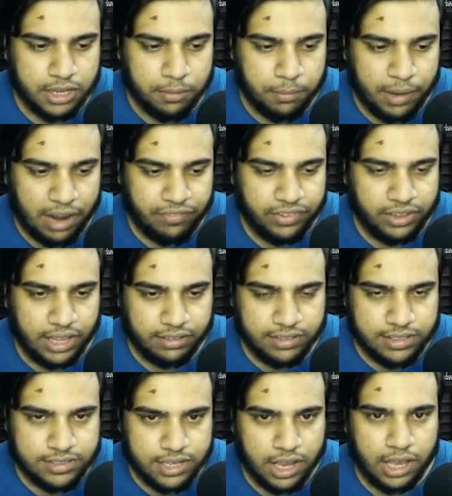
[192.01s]
But I feel like
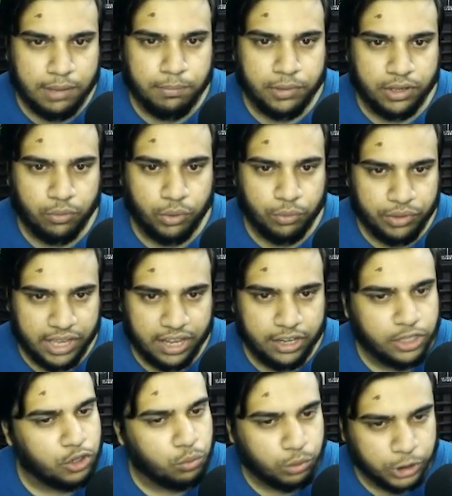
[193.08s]
this time, when we get a
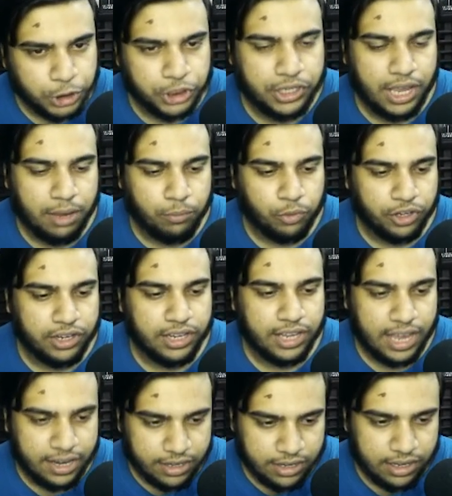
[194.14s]
new Witcher game, we're gonna
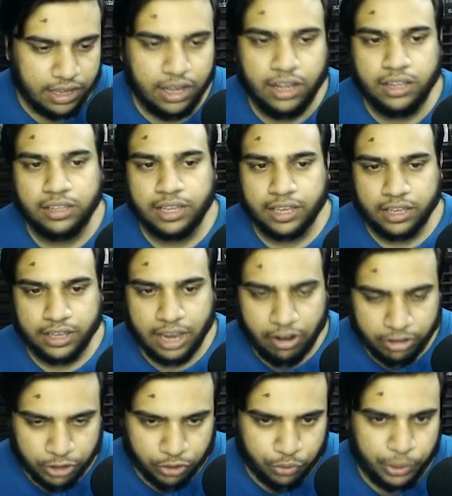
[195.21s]
get like a
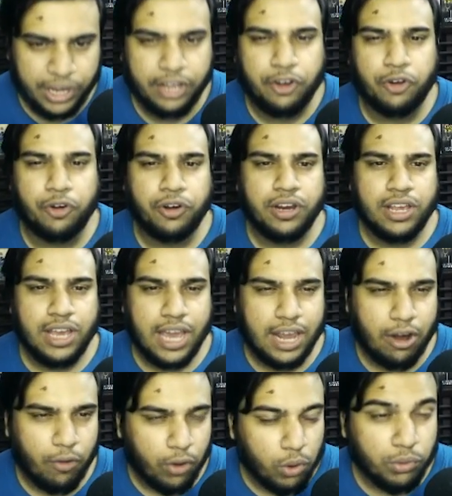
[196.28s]
character creator
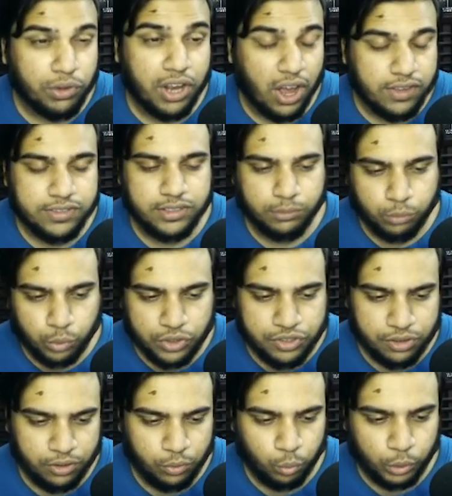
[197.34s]
and our own custom
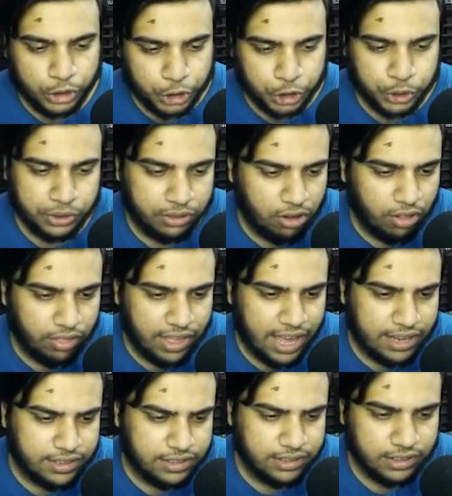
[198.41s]
Witcher and all that.